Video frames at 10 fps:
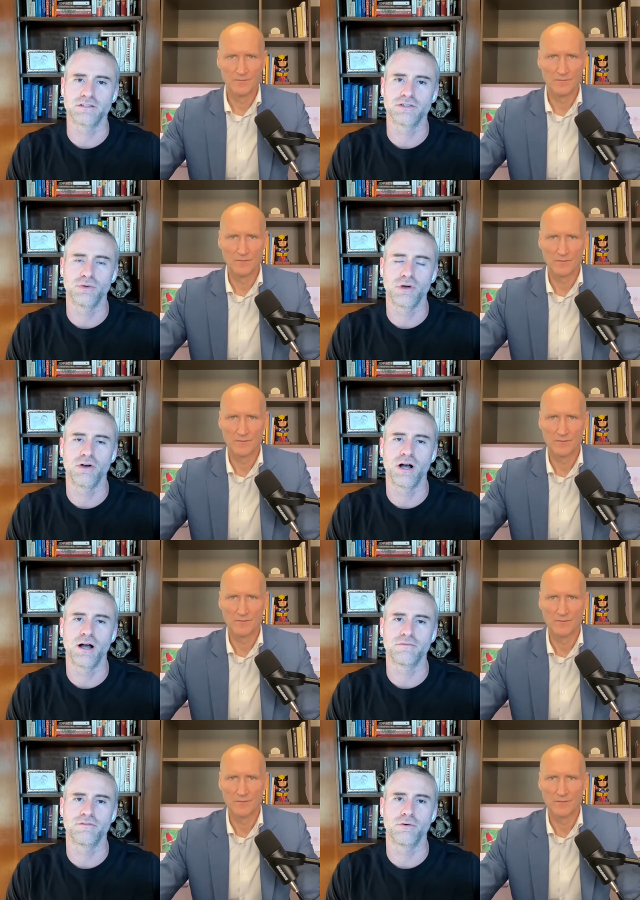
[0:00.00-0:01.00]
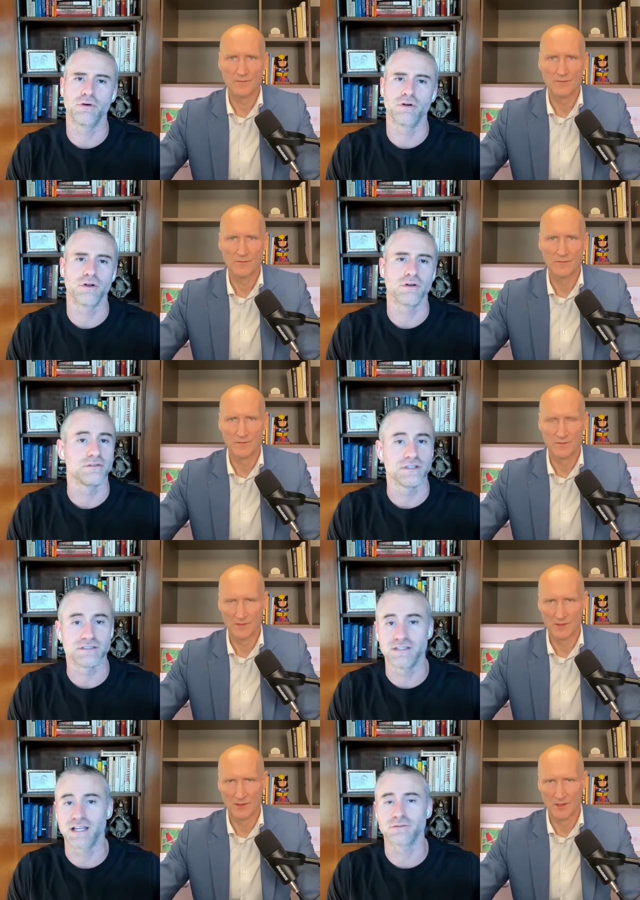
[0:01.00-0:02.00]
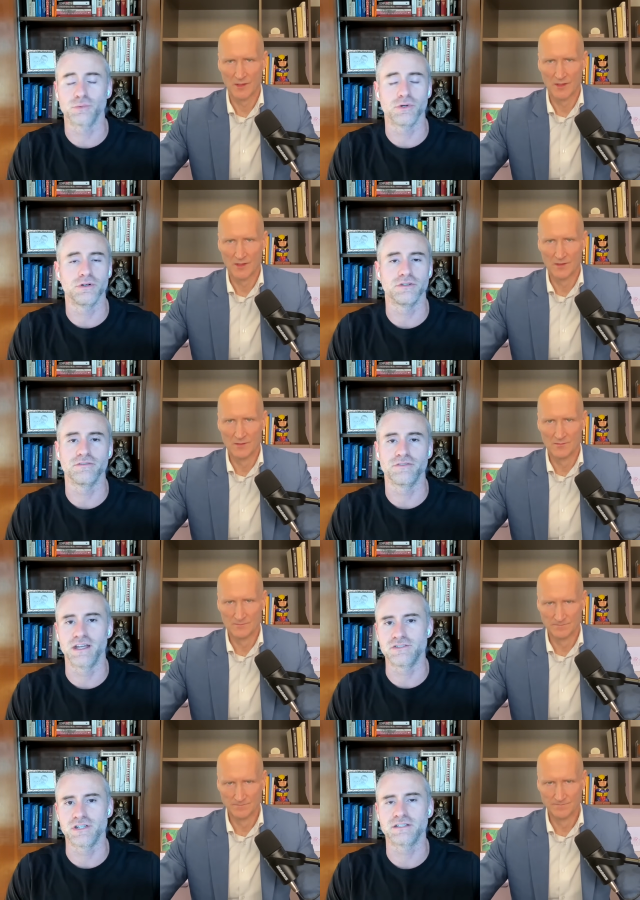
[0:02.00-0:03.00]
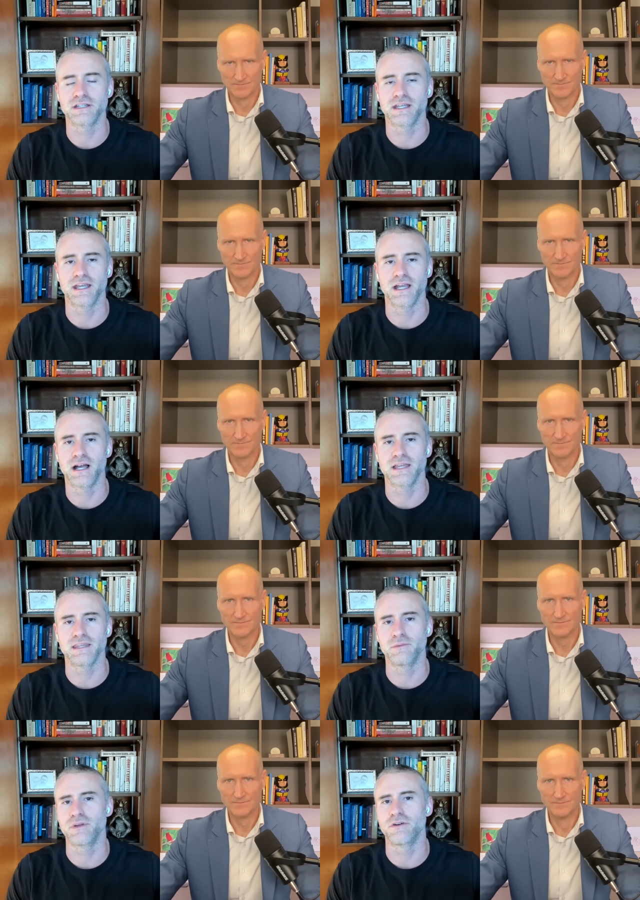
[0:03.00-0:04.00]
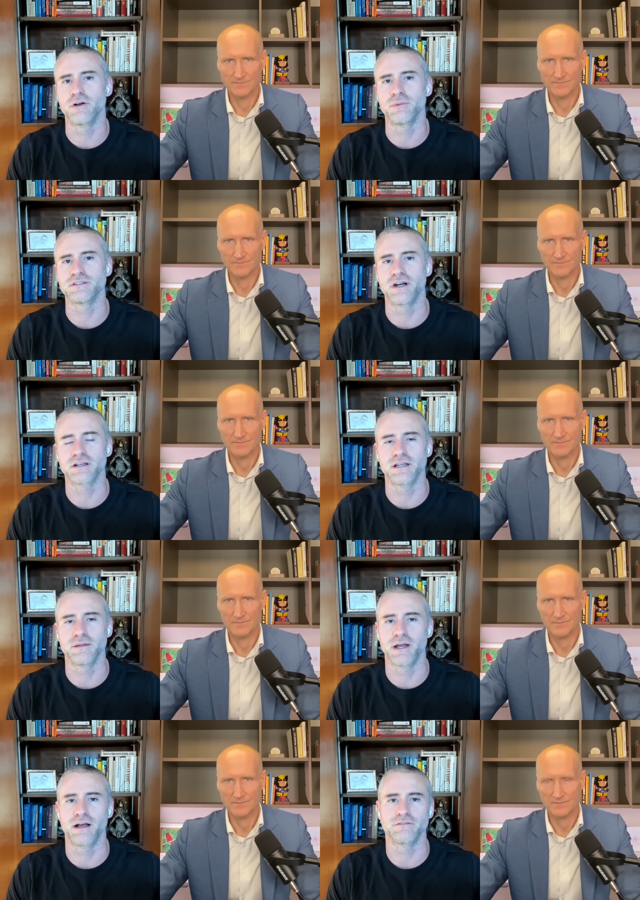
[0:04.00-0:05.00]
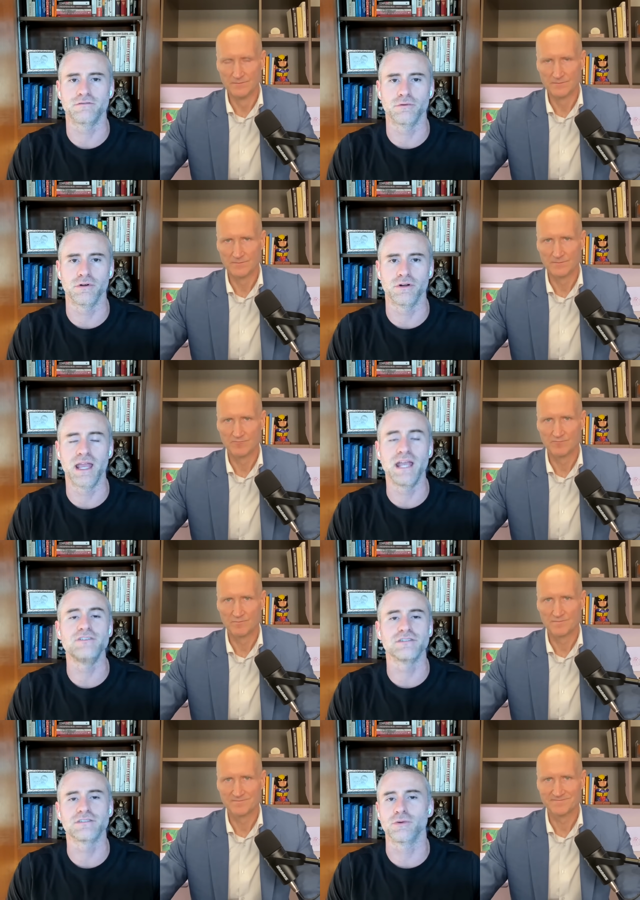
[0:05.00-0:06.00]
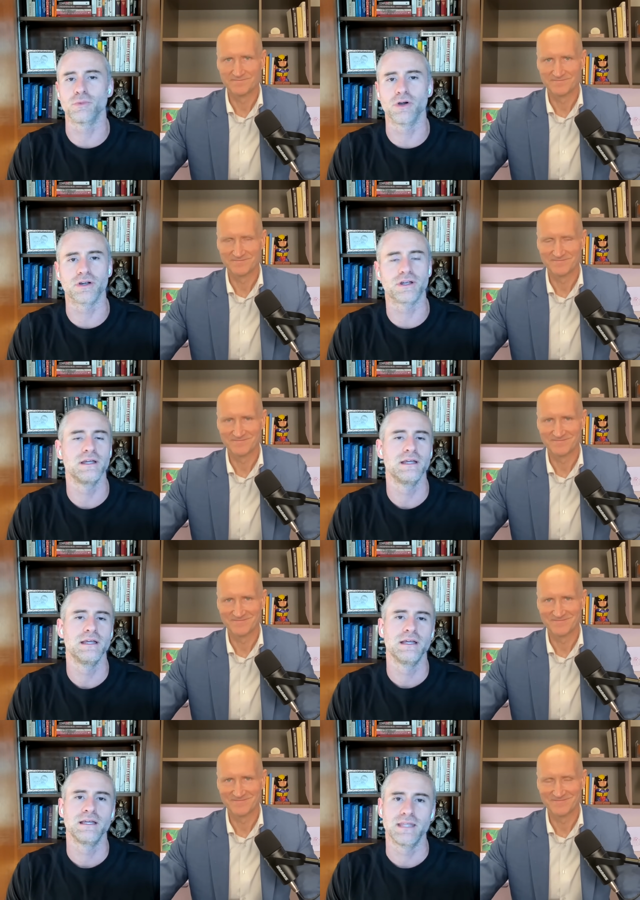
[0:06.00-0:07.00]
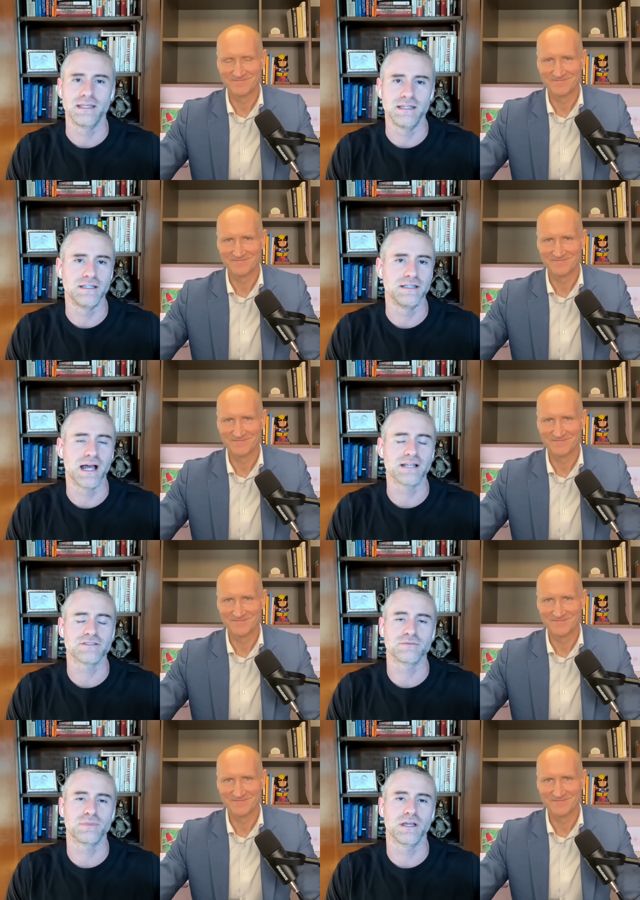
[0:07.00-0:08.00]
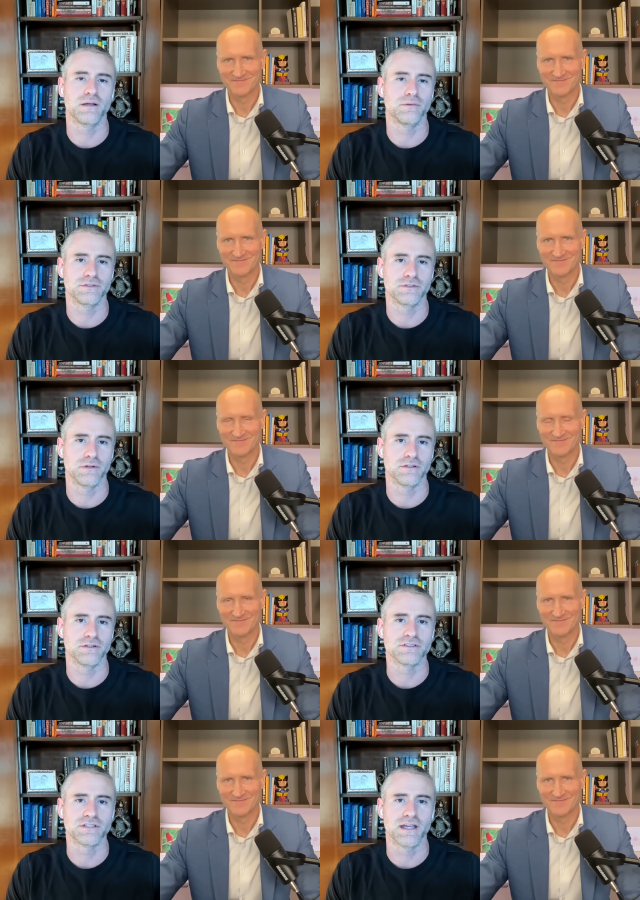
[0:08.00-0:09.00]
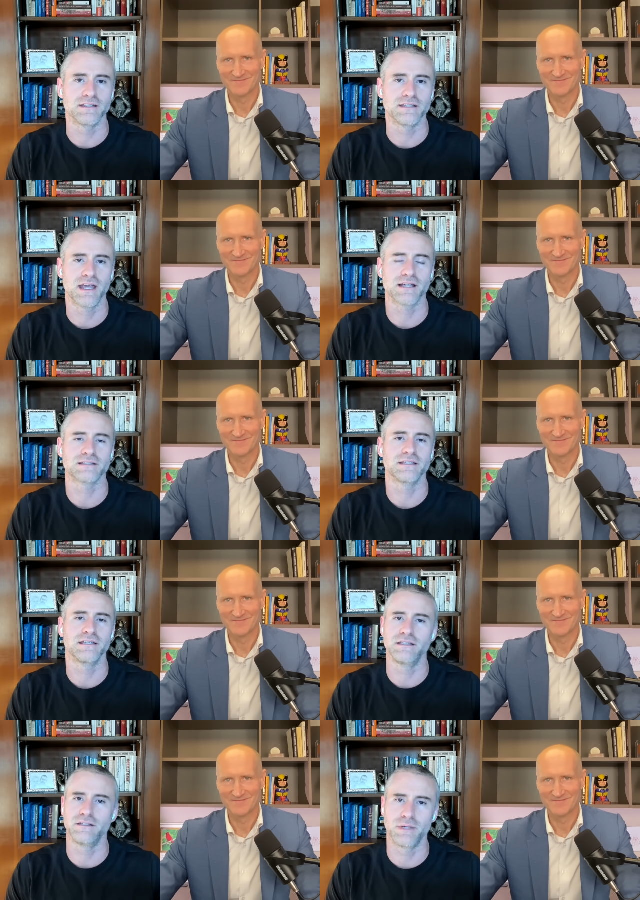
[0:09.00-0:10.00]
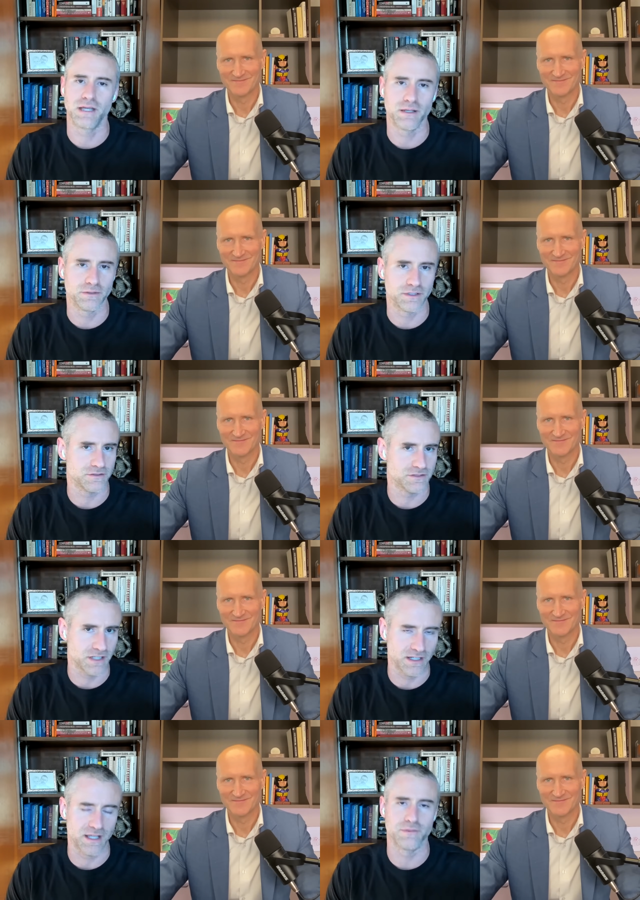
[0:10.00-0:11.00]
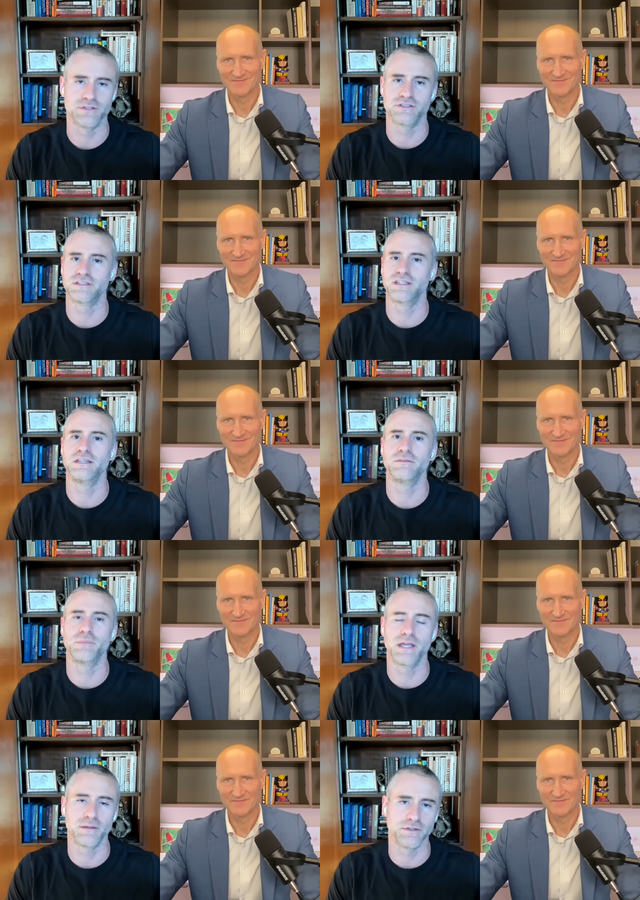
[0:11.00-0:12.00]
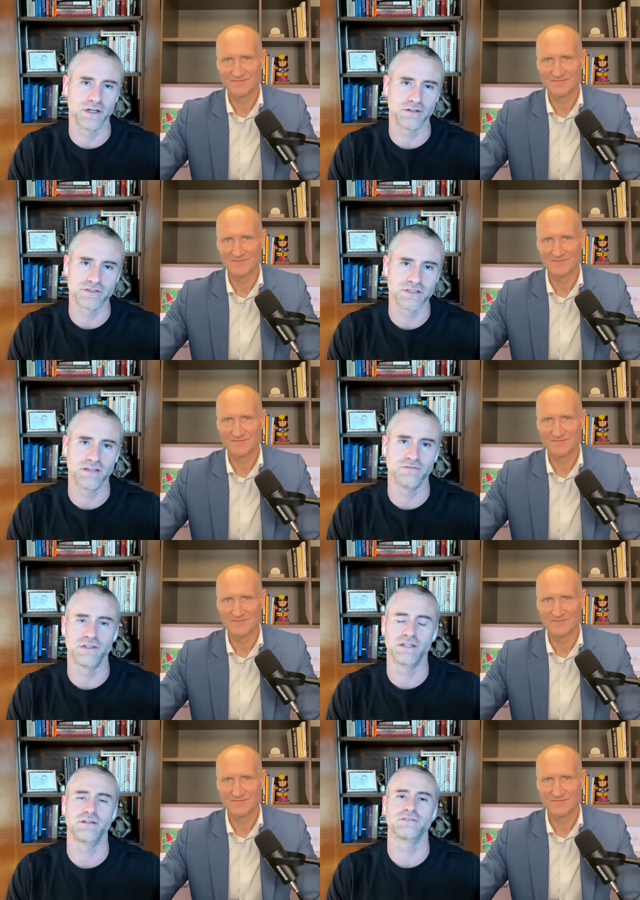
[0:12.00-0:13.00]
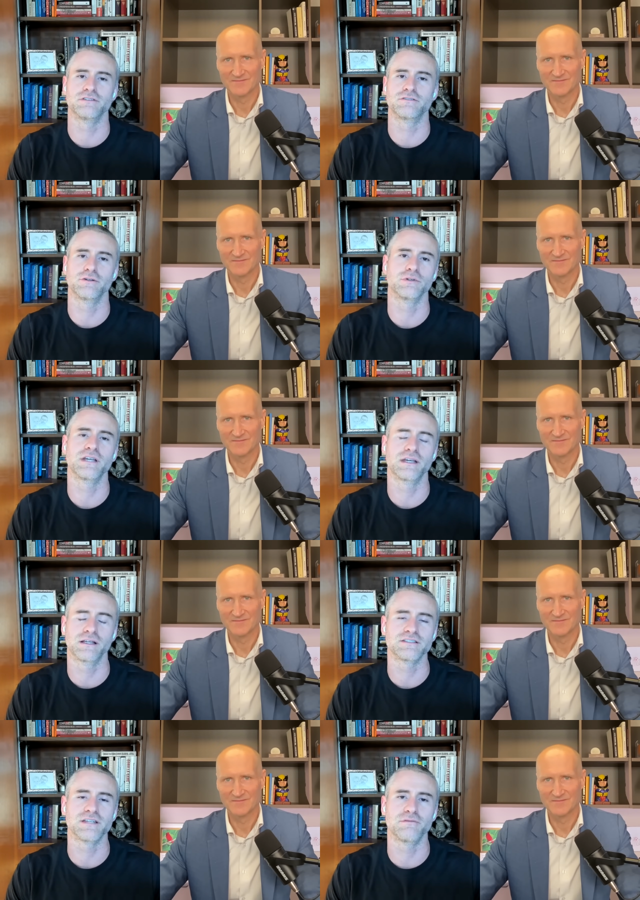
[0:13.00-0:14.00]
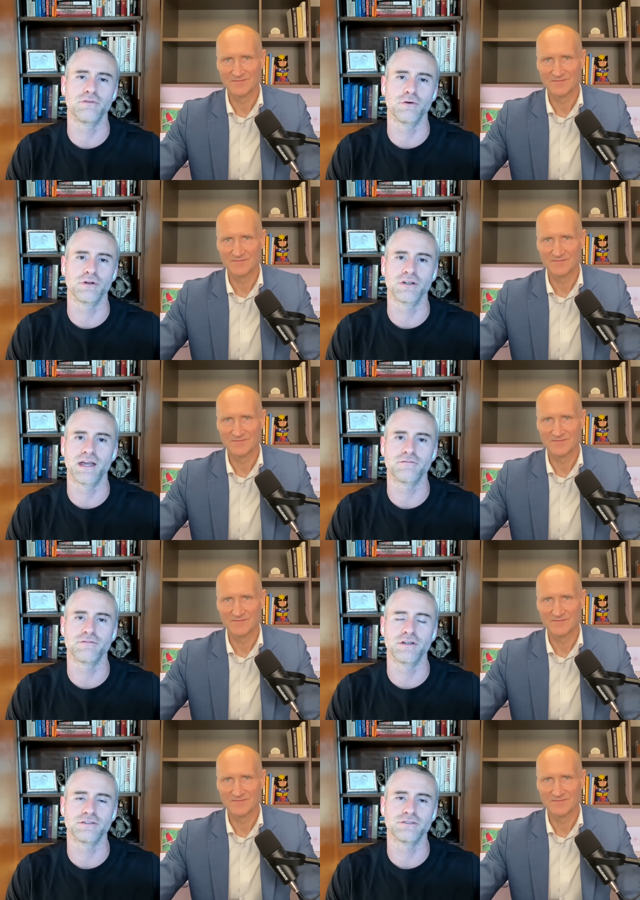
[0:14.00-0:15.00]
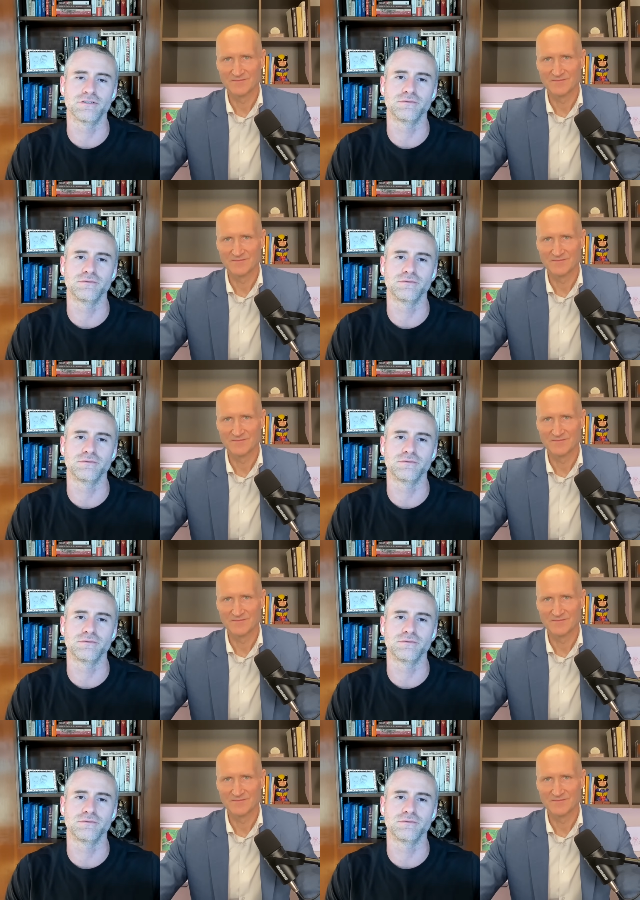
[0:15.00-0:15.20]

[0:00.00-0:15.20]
Speaker 1: 2.0 up for this next world of agentic AI that we've all been talking about. For agents to work, they need to not just be able to understand text, they need to be able to understand images, they need to be able to understand videos. And so we're taking a step forward in that front too.